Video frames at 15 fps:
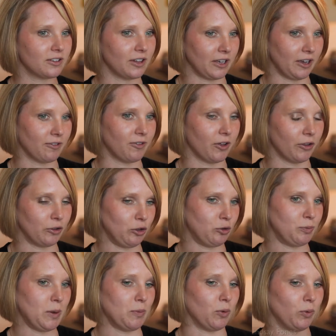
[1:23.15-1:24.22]
Like, I felt like
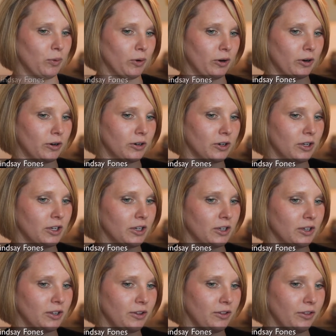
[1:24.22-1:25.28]
these people were
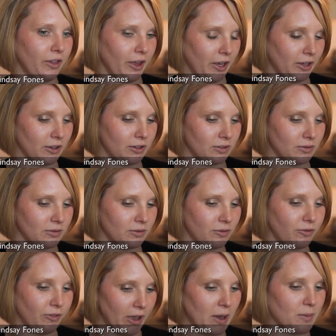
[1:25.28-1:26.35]
like
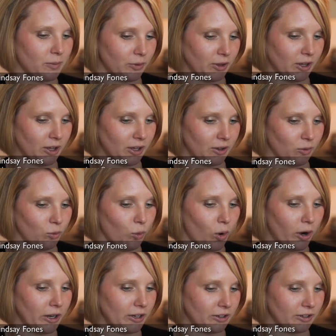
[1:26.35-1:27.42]
family
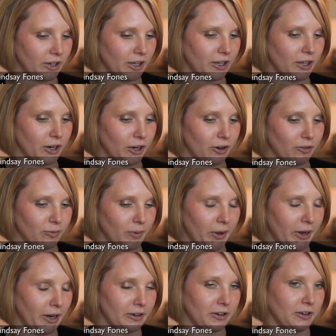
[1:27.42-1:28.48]
wanting to take care of
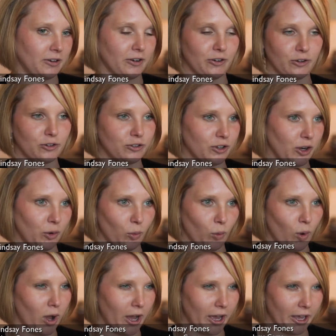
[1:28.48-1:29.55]
me, and I didn't understand
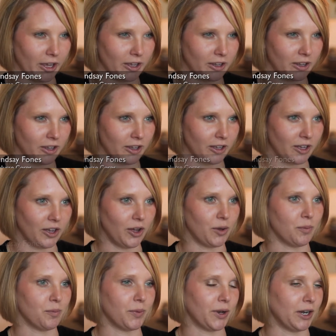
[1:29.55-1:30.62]
why,
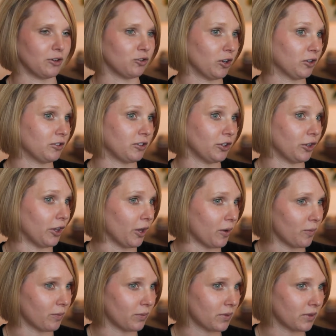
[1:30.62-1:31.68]
but I trusted
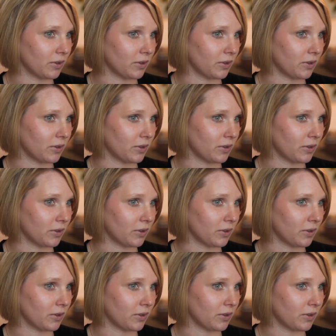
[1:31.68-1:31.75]
them.